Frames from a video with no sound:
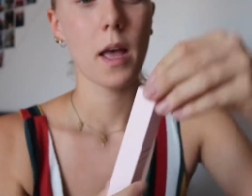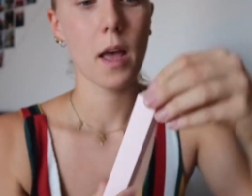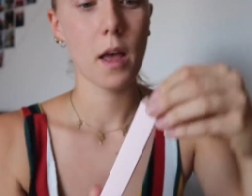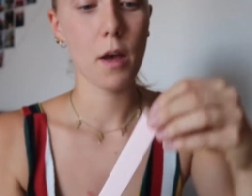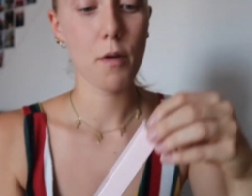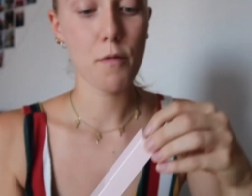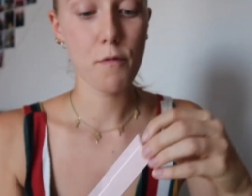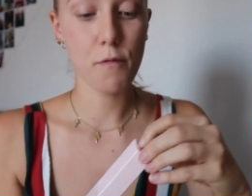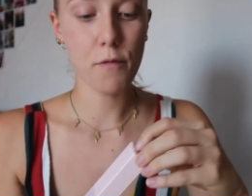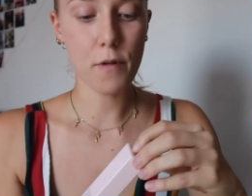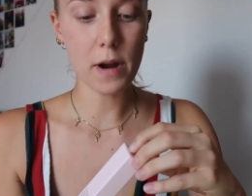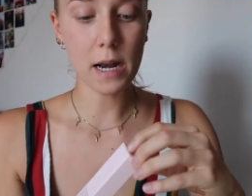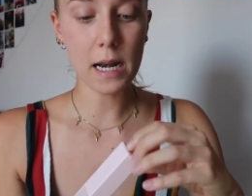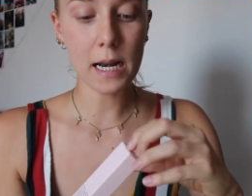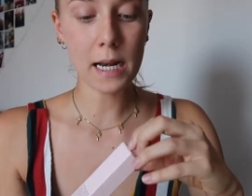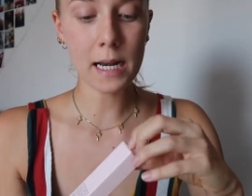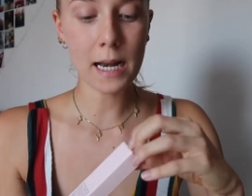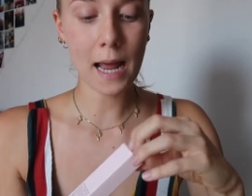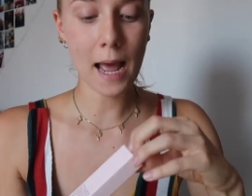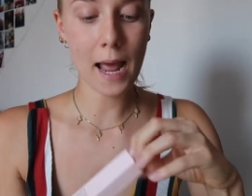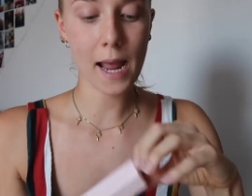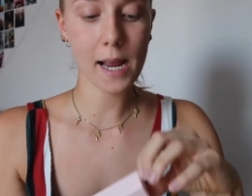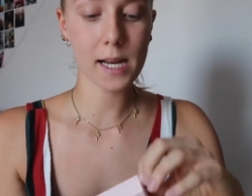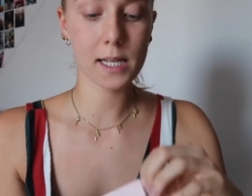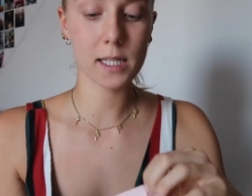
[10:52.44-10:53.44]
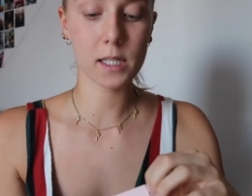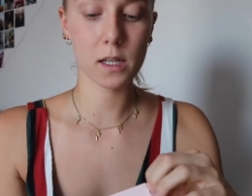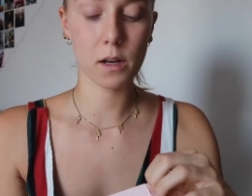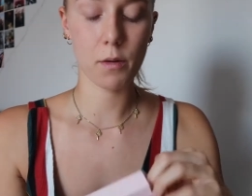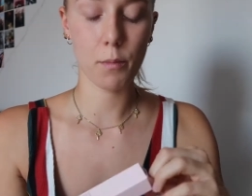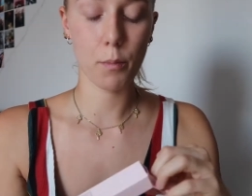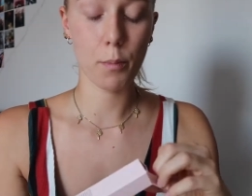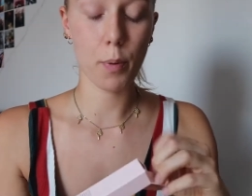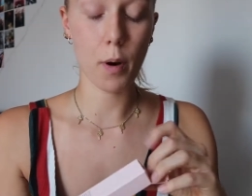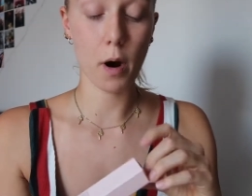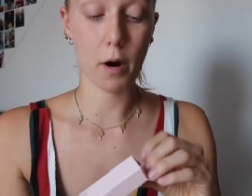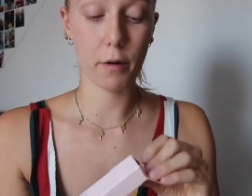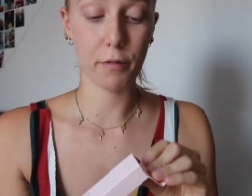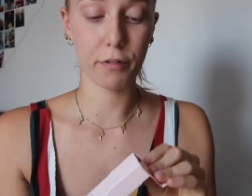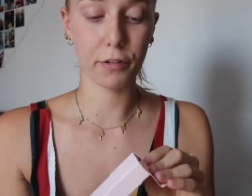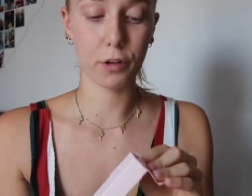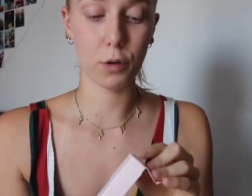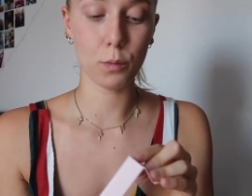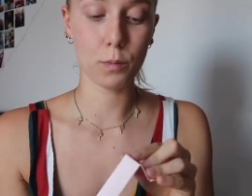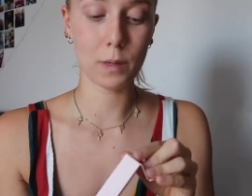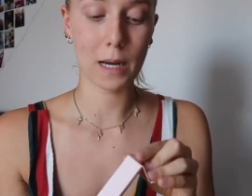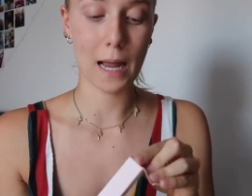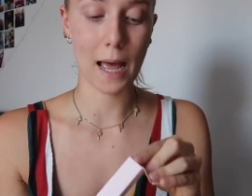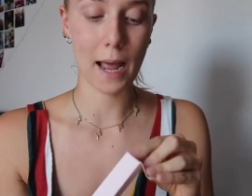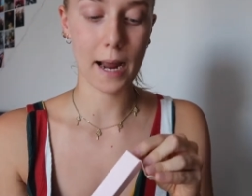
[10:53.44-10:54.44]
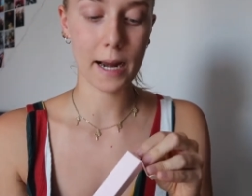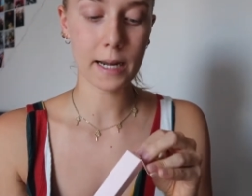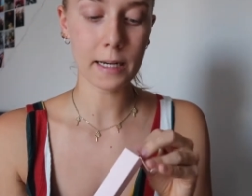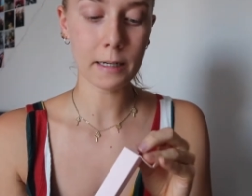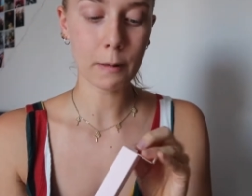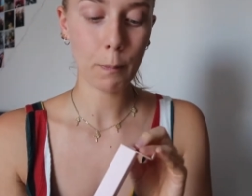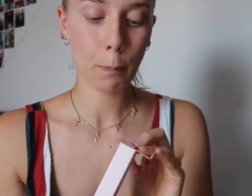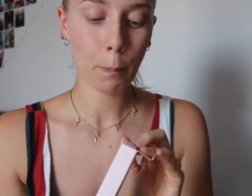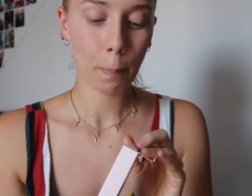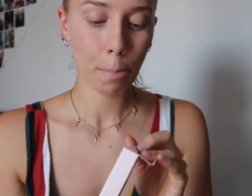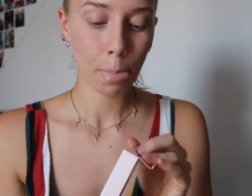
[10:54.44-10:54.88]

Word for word: a really nice perfume line.